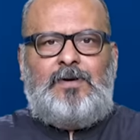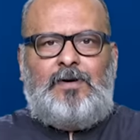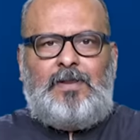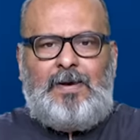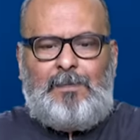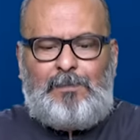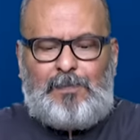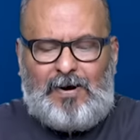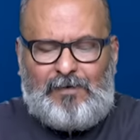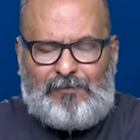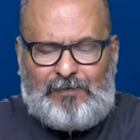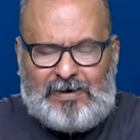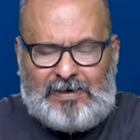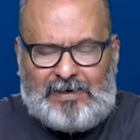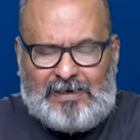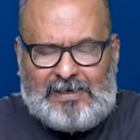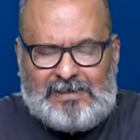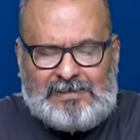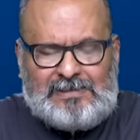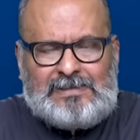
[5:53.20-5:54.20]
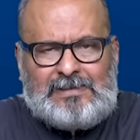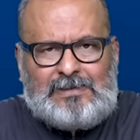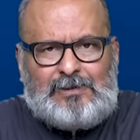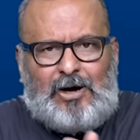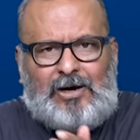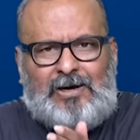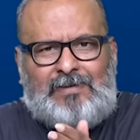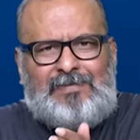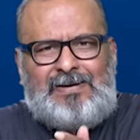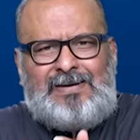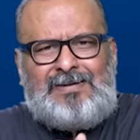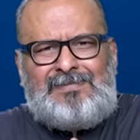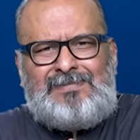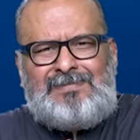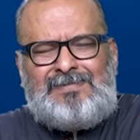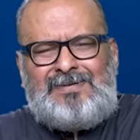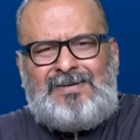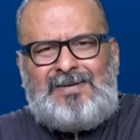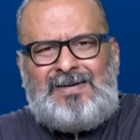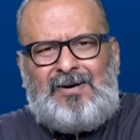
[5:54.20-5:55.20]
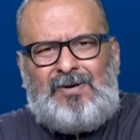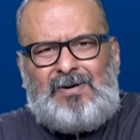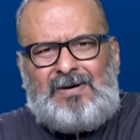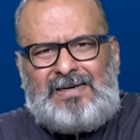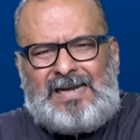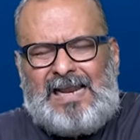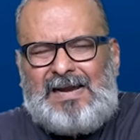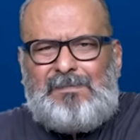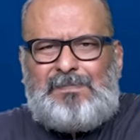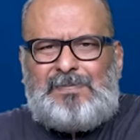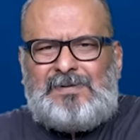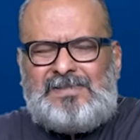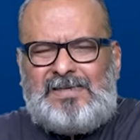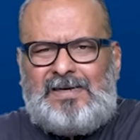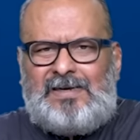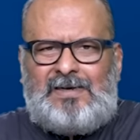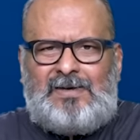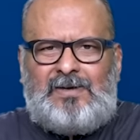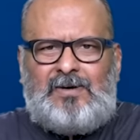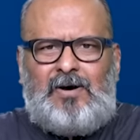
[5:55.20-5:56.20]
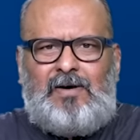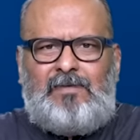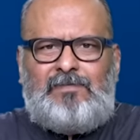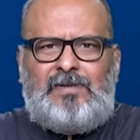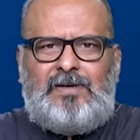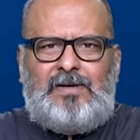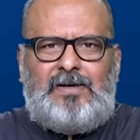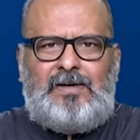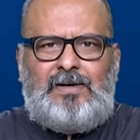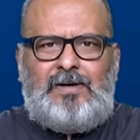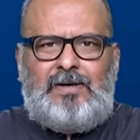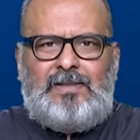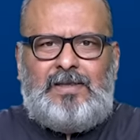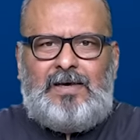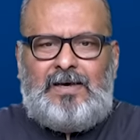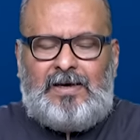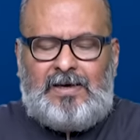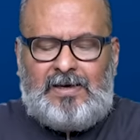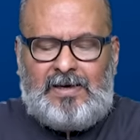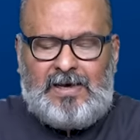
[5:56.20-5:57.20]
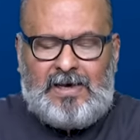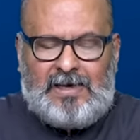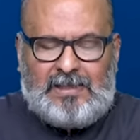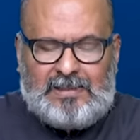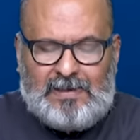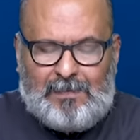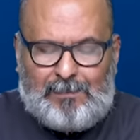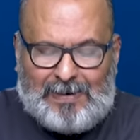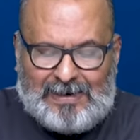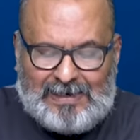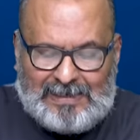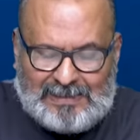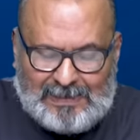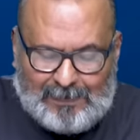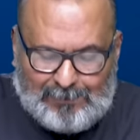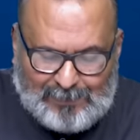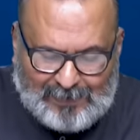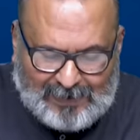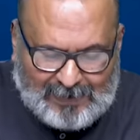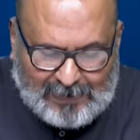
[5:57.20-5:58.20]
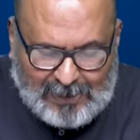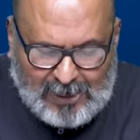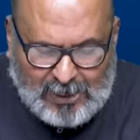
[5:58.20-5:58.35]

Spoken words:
So their profit is not even 10% of the money they paid.